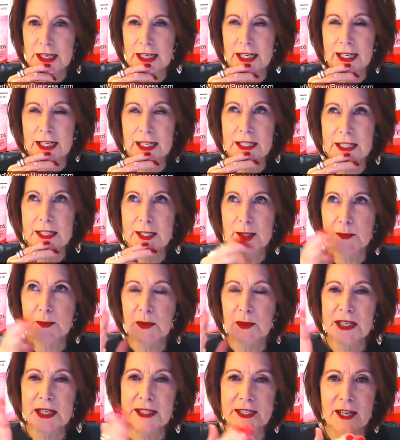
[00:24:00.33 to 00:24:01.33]
And this
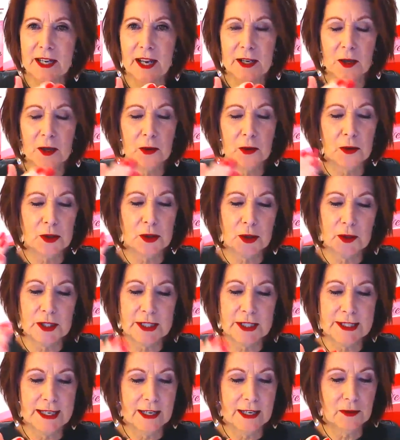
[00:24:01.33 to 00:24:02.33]
place that I go to
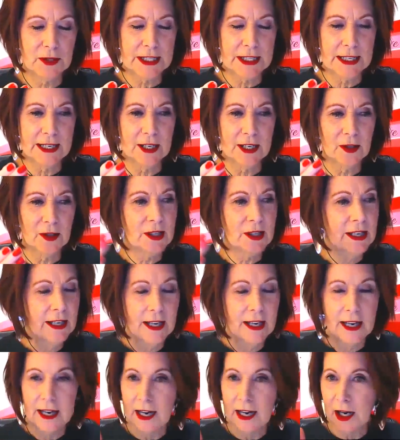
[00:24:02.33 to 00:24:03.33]
is downtown.
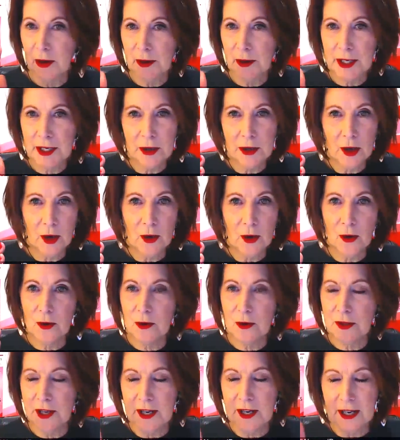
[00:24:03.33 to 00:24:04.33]
I already
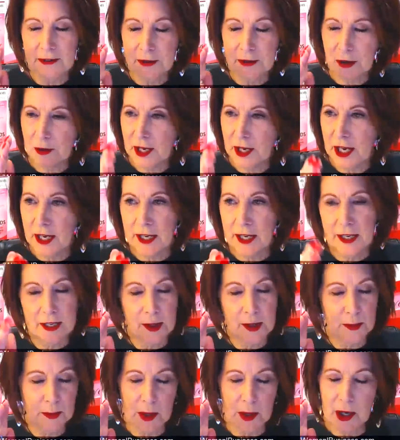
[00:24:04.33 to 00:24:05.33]
know that I've
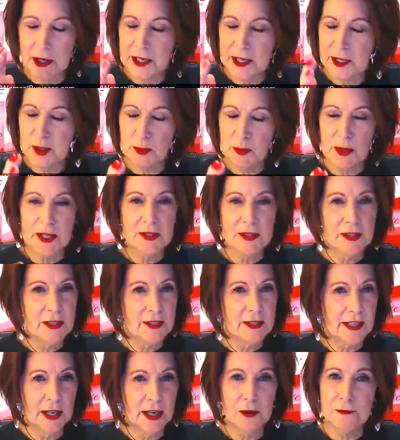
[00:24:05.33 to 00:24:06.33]
created parking spaces
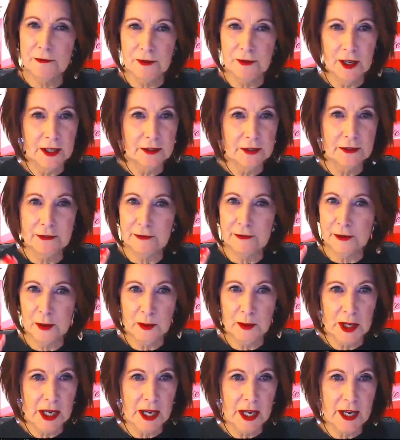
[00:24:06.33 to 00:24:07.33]
out front for
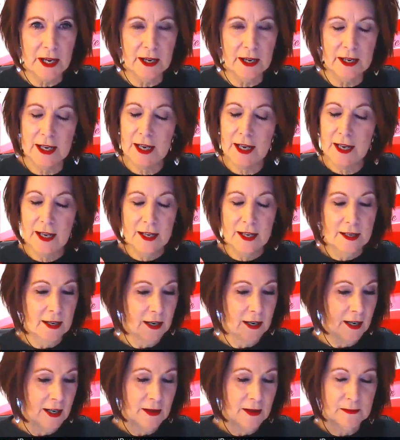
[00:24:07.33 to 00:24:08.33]
me.
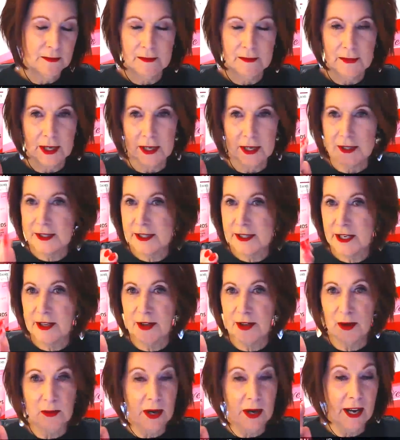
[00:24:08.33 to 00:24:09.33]
I see
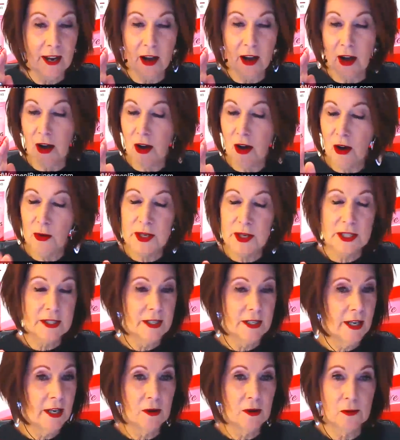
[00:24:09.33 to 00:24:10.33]
them. I always
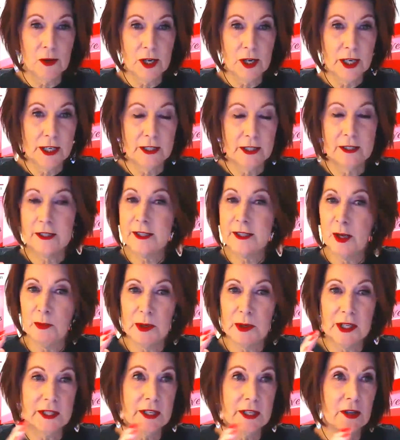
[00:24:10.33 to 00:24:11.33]
get one.
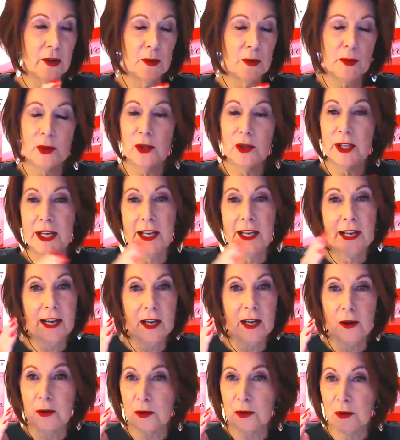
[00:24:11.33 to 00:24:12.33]
Somebody's either pulling
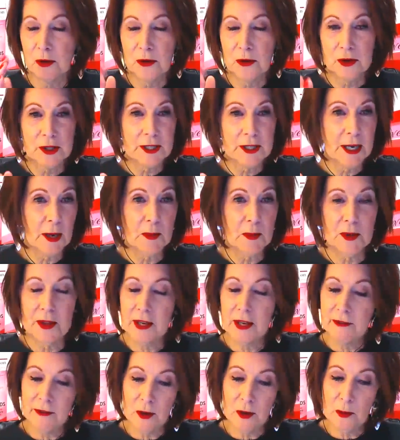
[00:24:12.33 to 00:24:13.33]
out or there's a couple
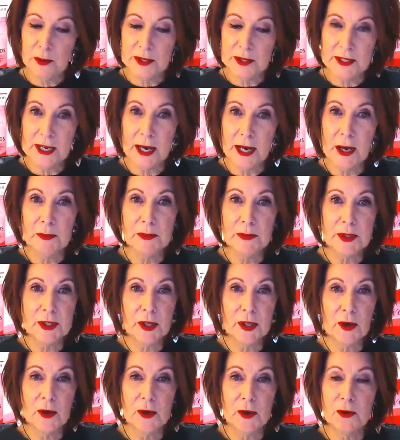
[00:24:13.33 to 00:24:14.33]
that have opened up.
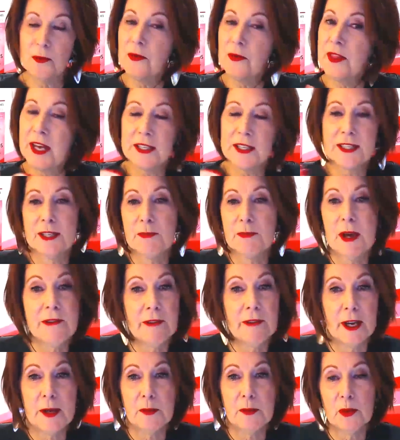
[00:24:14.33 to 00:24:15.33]
So that's in my
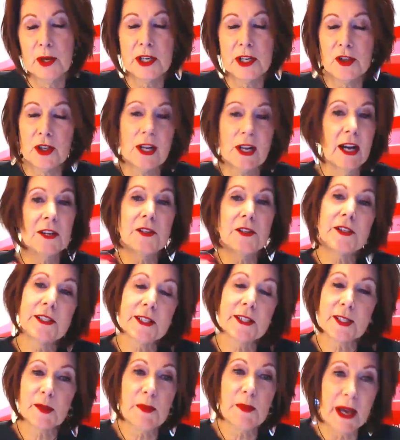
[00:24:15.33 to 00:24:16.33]
vibration. I just
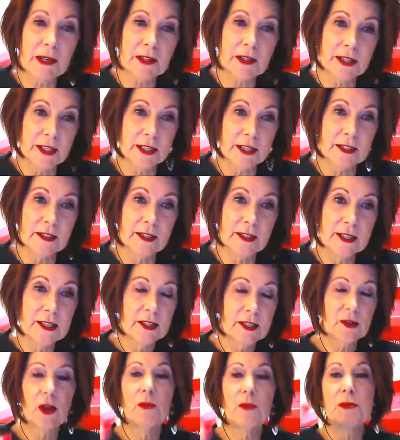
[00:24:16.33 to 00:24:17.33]
expect it.
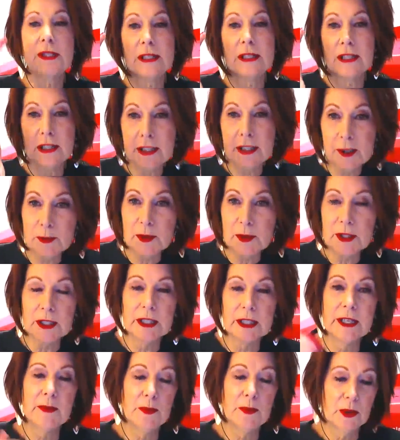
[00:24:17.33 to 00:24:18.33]
So I'm
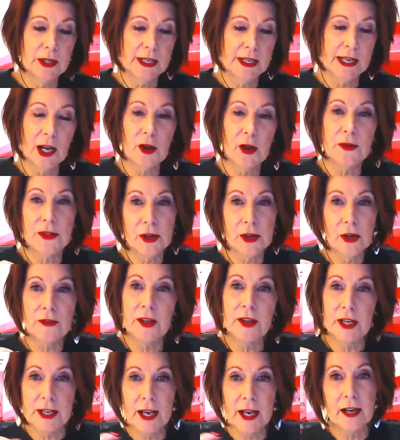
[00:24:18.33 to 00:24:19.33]
deliberately putting out there
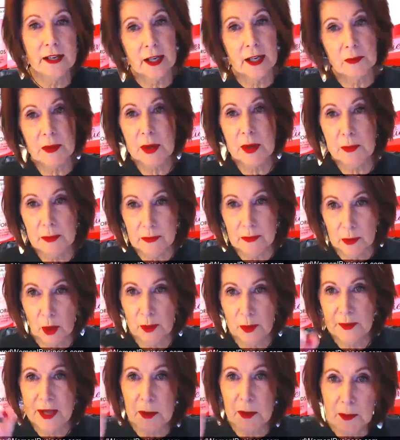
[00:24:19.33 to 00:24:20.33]
that,
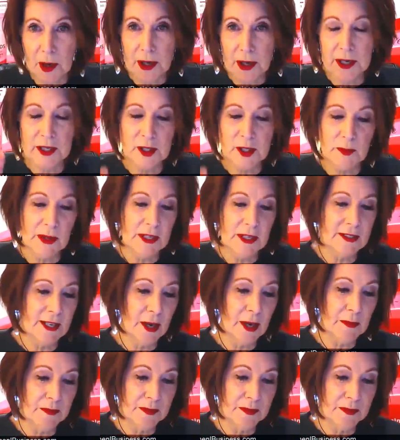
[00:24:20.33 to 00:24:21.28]
open that parking space up.